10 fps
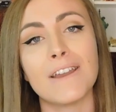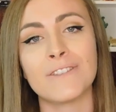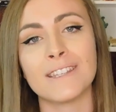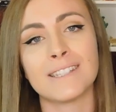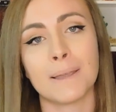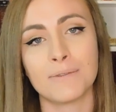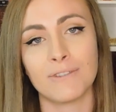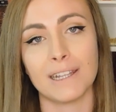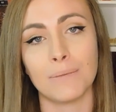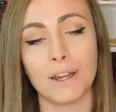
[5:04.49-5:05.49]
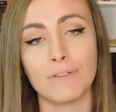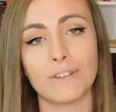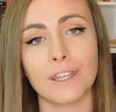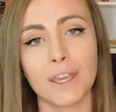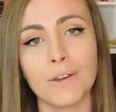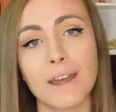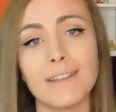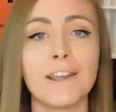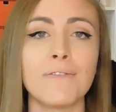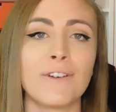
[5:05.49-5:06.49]
if these tips really worked for you,
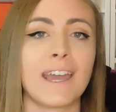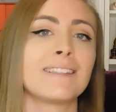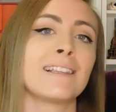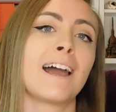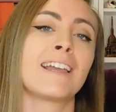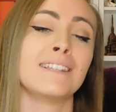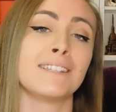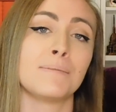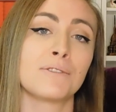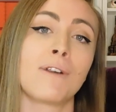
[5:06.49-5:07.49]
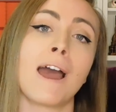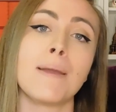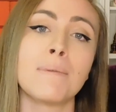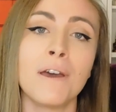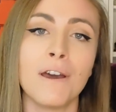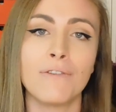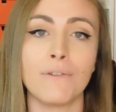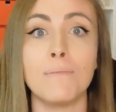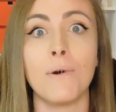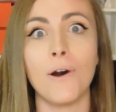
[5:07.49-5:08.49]
and don't forget to like and subscribe
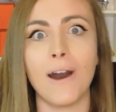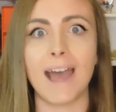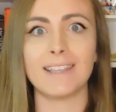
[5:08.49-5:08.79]
for more